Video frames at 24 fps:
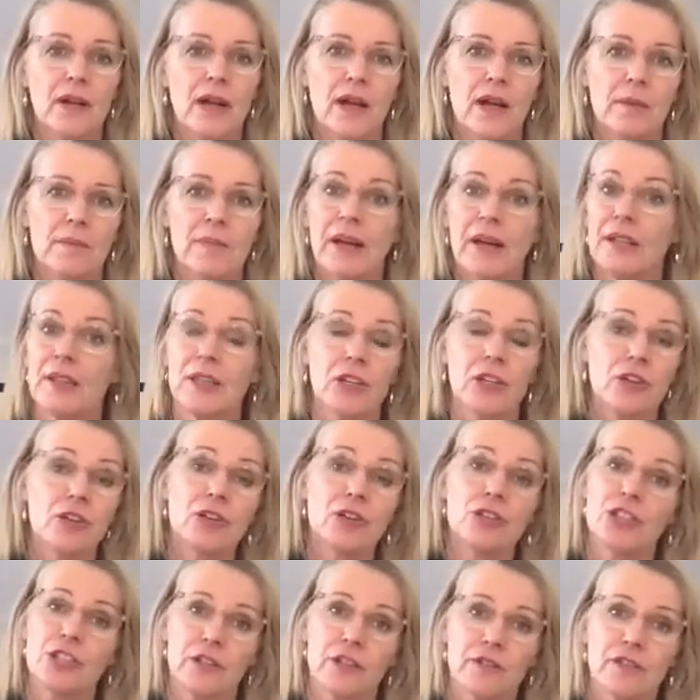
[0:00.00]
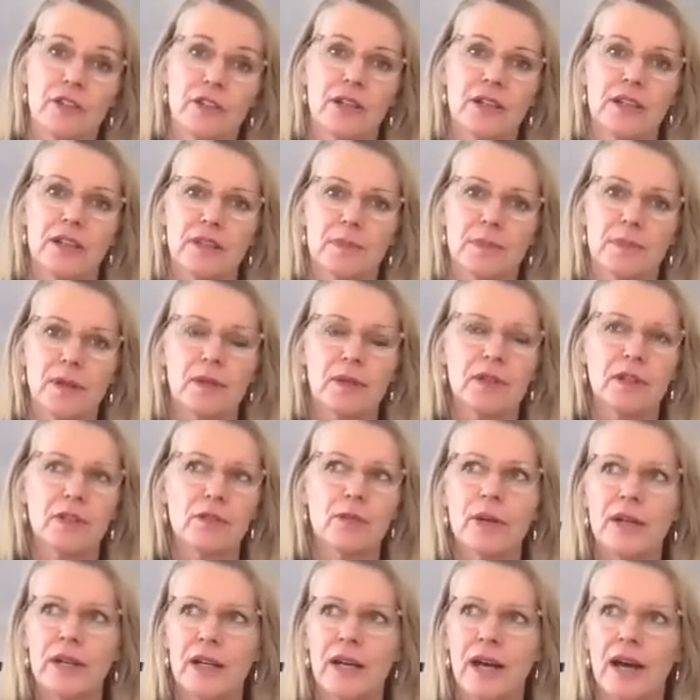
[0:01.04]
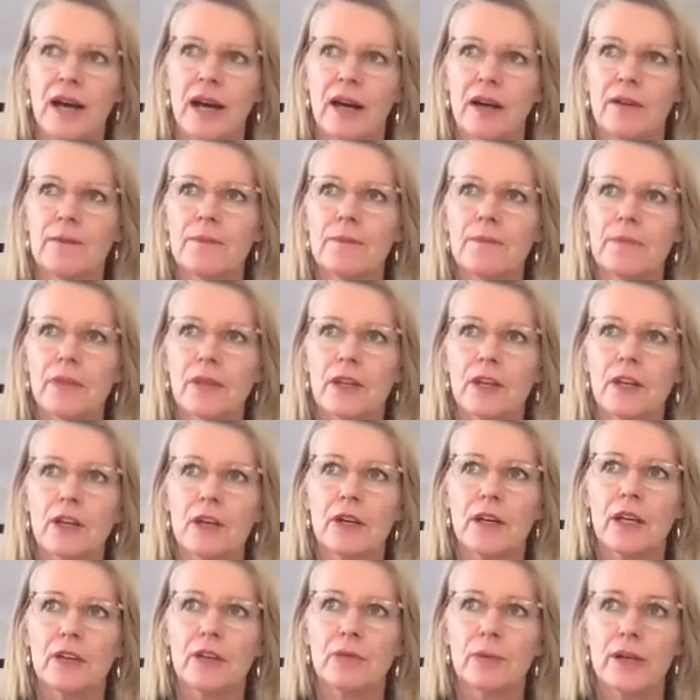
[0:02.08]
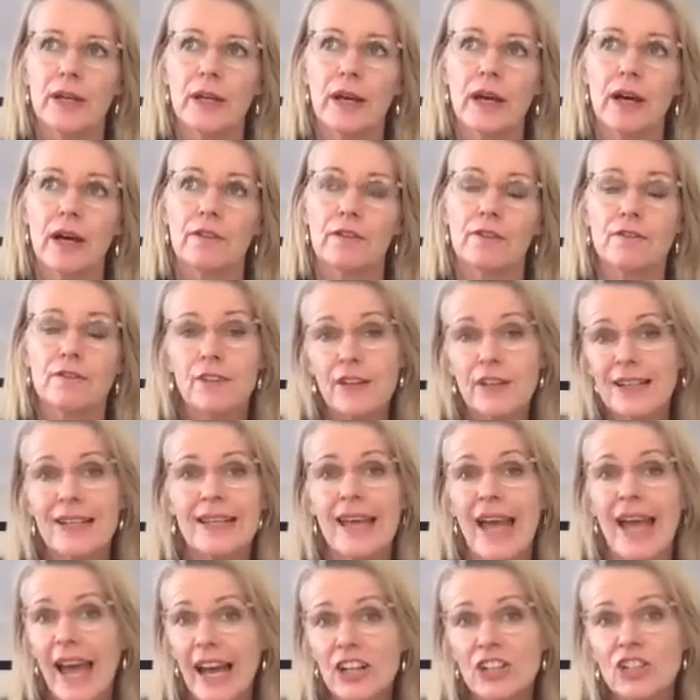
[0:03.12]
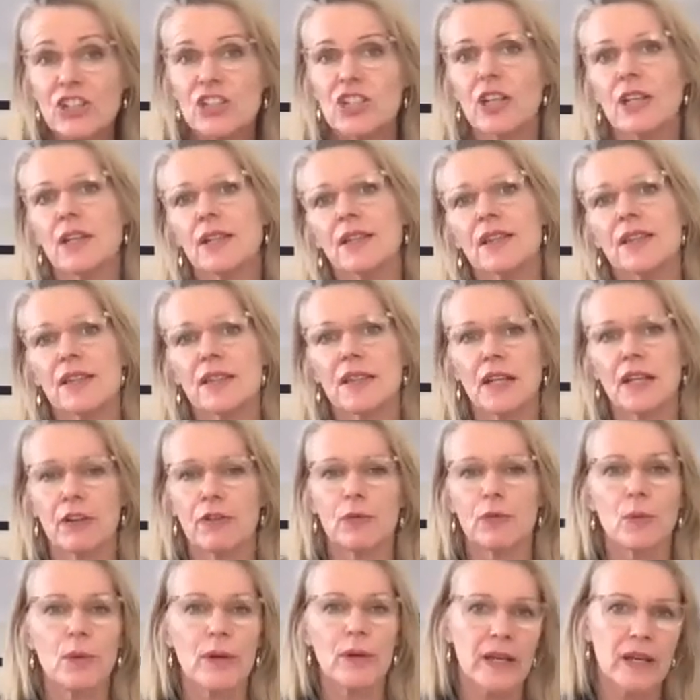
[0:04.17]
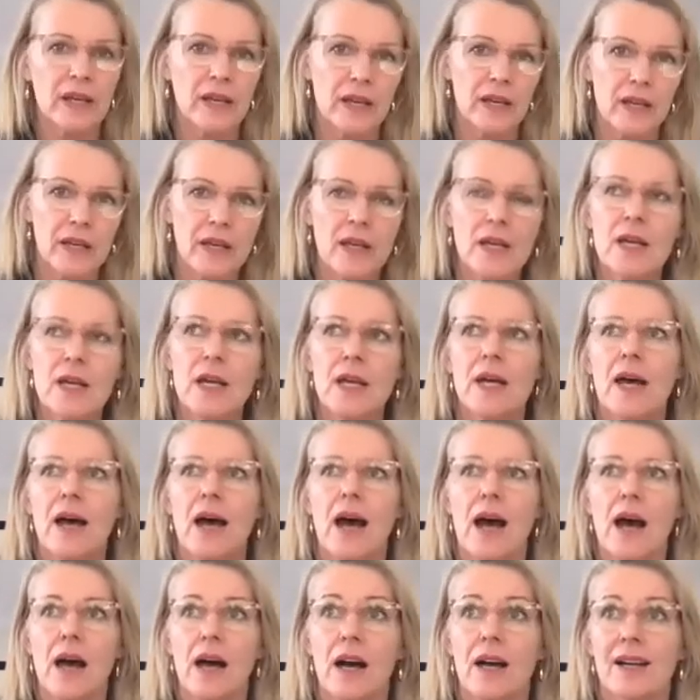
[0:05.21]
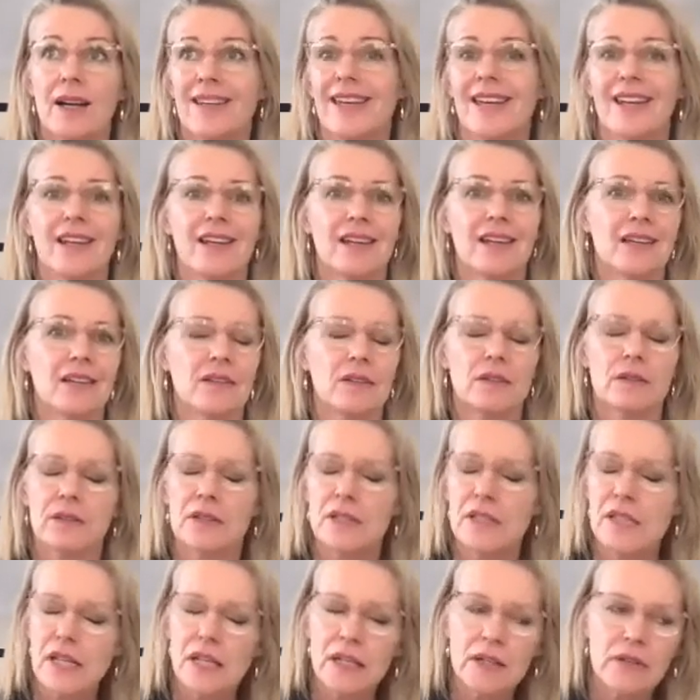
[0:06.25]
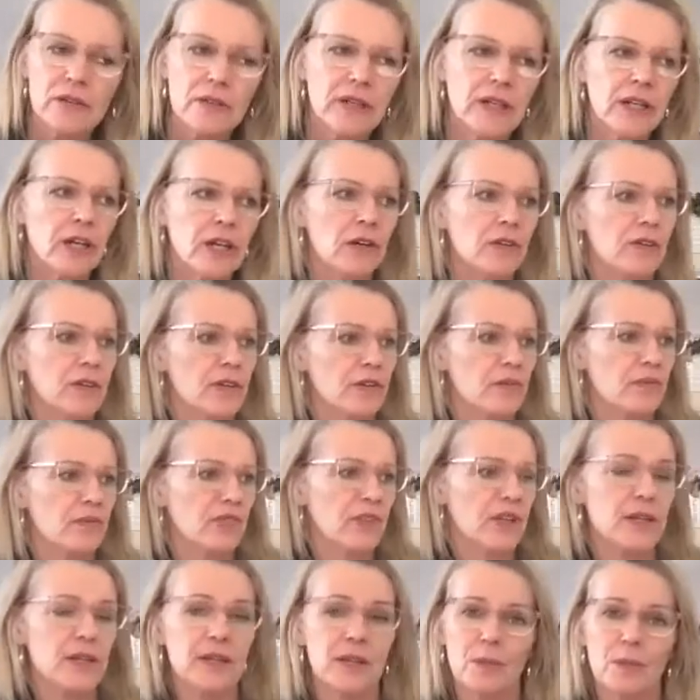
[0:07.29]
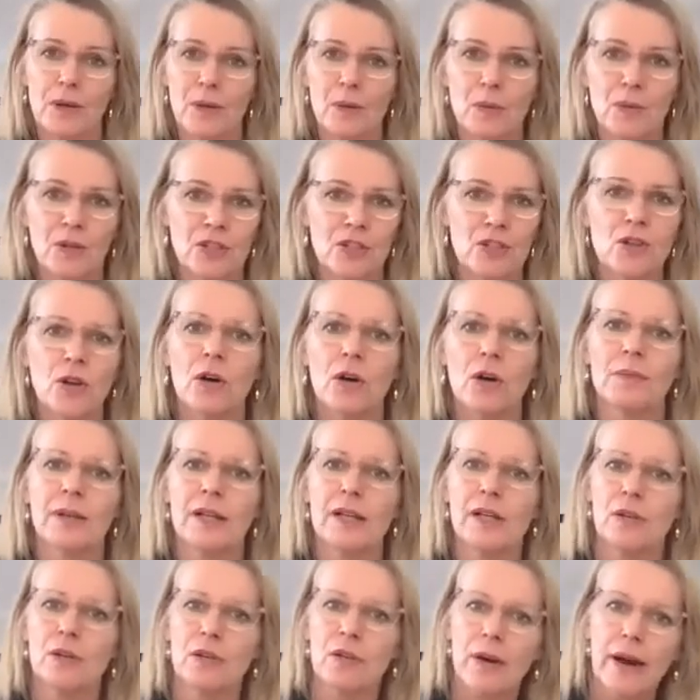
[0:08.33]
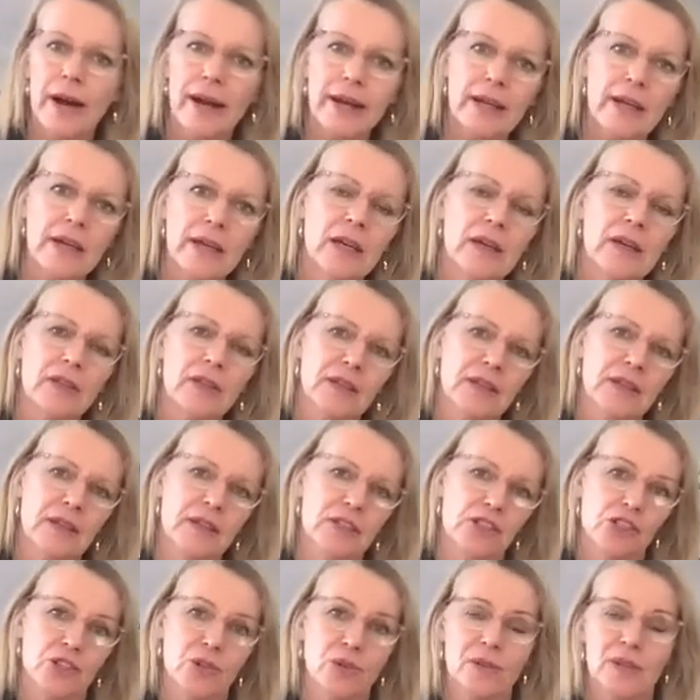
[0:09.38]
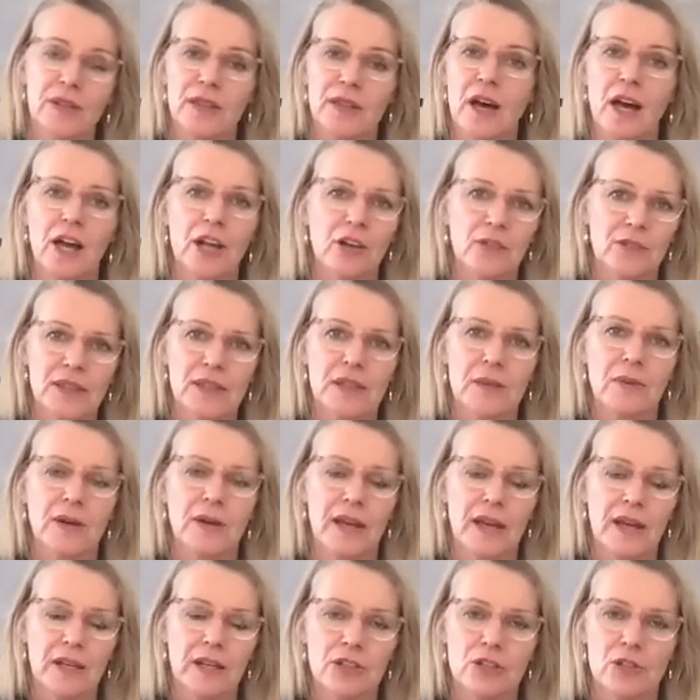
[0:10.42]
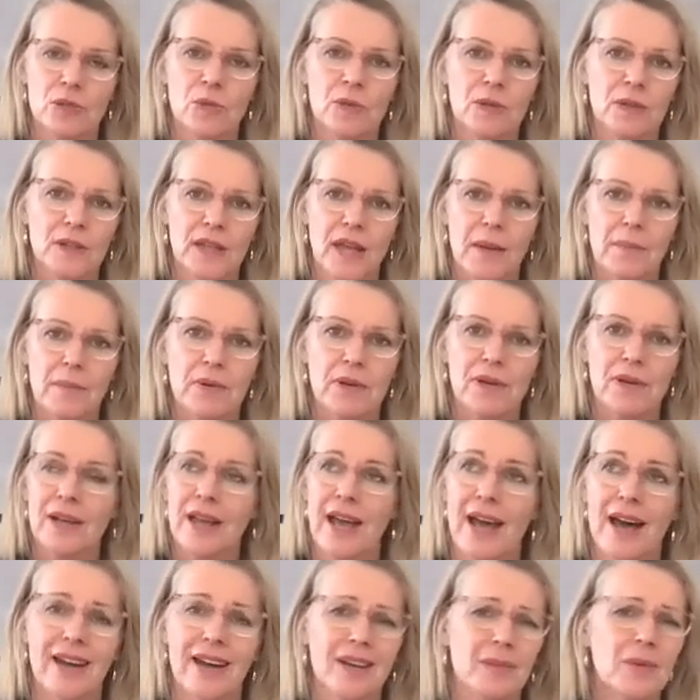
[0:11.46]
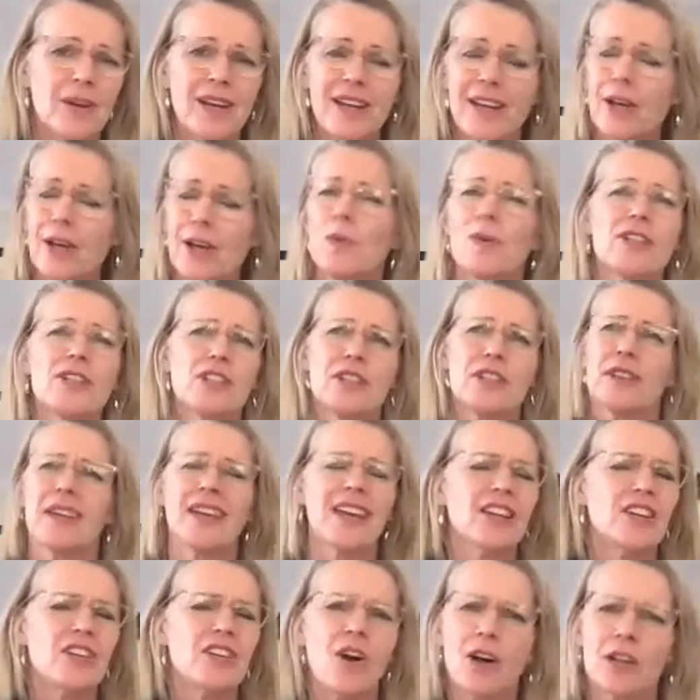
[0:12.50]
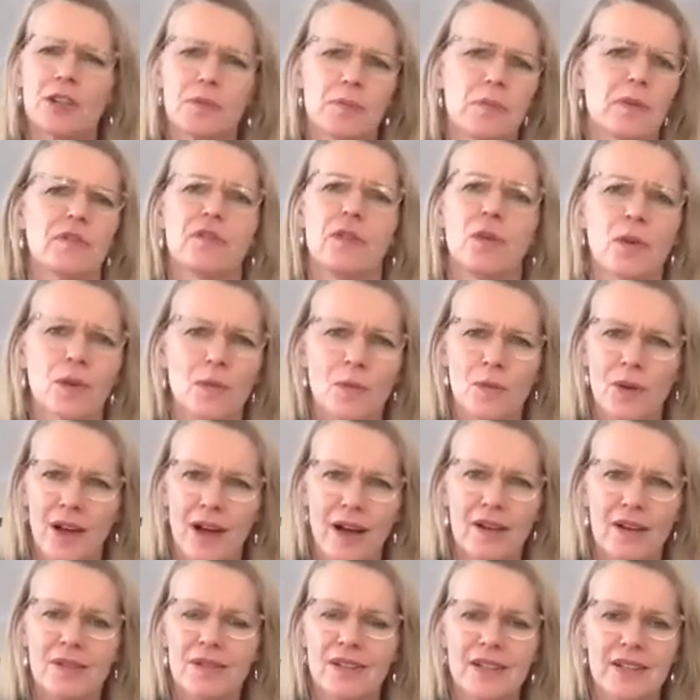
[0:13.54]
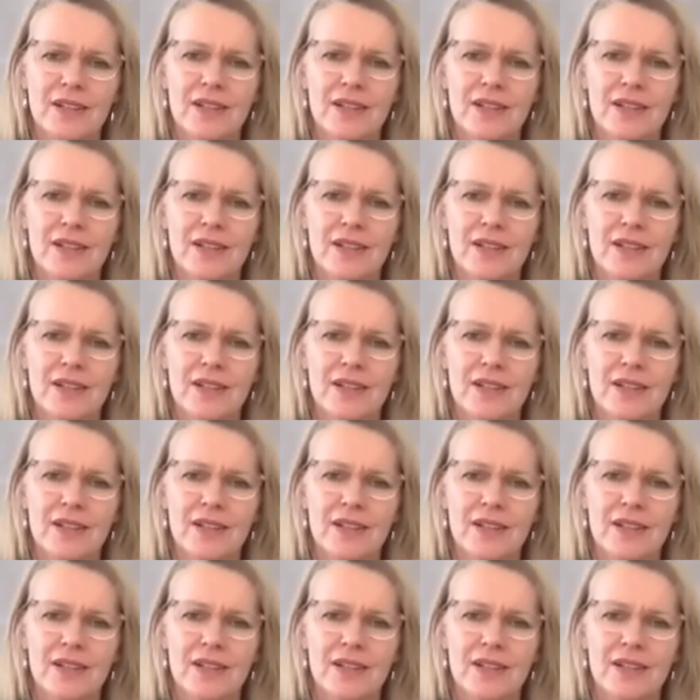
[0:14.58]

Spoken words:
makes a huge difference, because if we are feeling anxious, if we getting teary over things that we wouldn't normally, or cranky. This is a sure sign. Obviously, we're heading towards that burnout, and we just cannot perform well